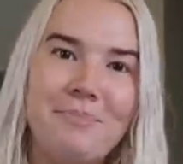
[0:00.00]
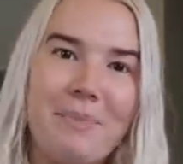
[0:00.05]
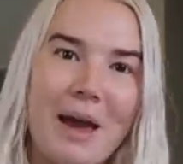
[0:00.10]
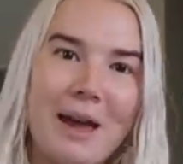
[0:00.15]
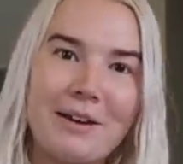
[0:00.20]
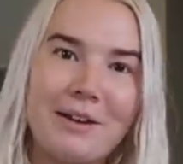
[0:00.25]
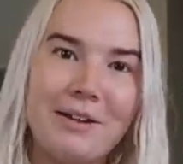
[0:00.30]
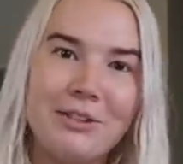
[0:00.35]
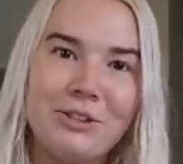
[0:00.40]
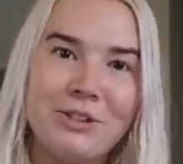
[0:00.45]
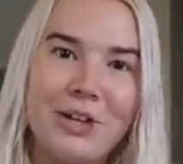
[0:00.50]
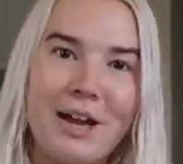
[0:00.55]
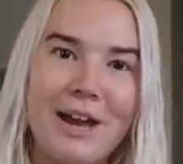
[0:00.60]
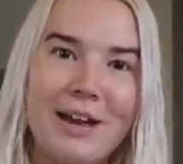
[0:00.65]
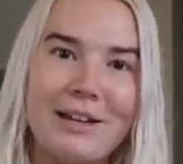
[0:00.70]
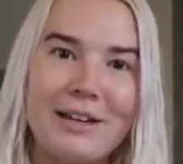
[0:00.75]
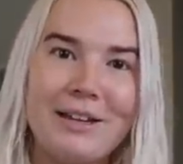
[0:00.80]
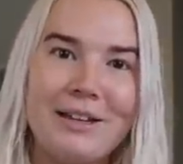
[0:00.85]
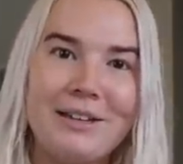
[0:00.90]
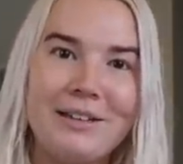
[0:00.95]
back on
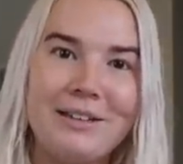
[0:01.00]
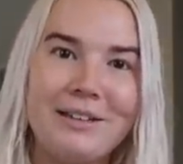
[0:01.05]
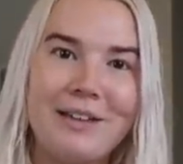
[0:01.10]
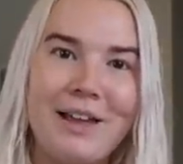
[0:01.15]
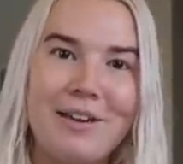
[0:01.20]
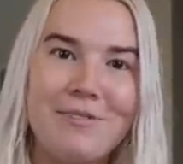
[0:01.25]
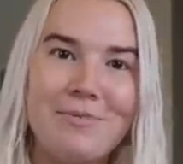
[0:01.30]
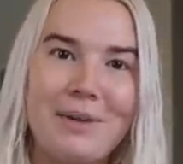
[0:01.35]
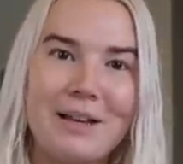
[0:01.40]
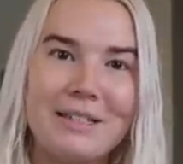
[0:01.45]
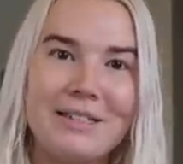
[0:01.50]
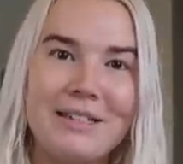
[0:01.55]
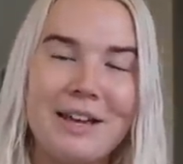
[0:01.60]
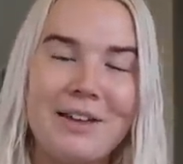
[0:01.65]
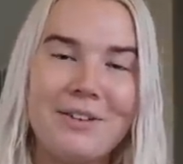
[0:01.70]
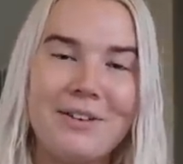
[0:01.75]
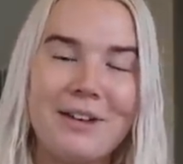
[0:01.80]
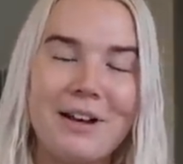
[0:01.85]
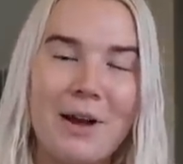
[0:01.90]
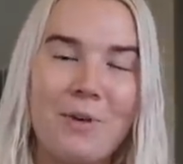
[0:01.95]
track and life back together,